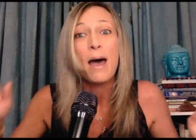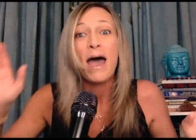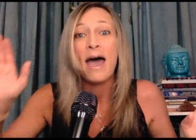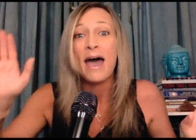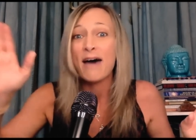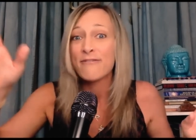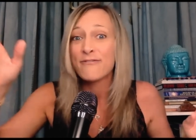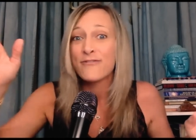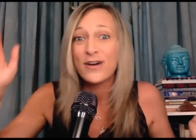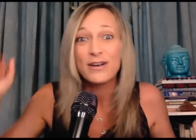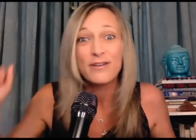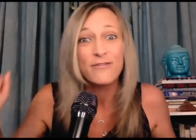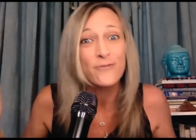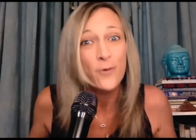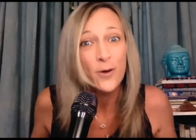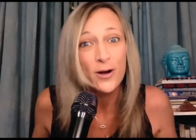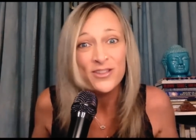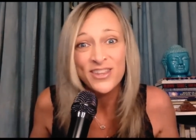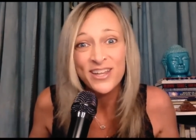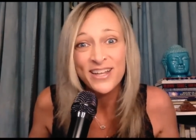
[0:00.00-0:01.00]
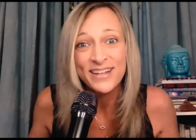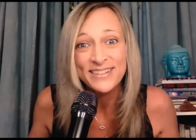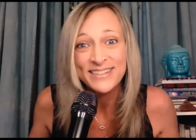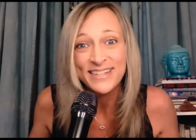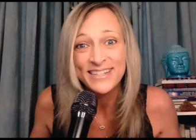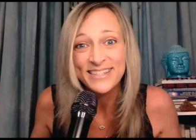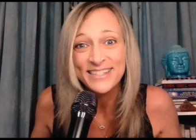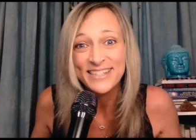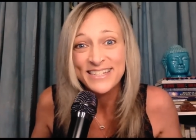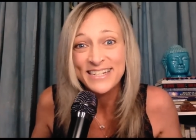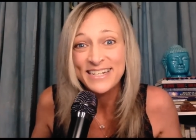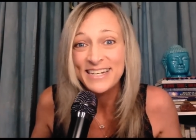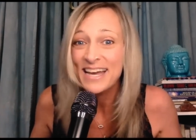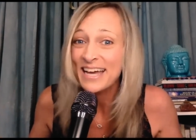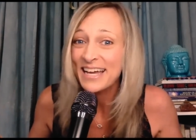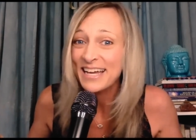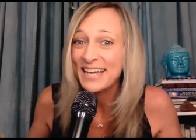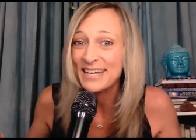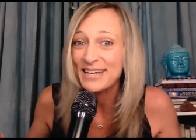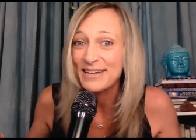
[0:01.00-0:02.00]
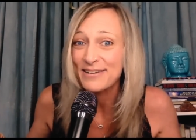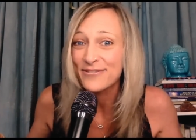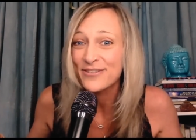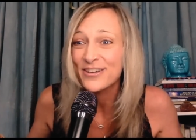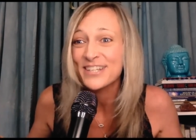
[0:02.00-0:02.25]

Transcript: have fun in fourth density negative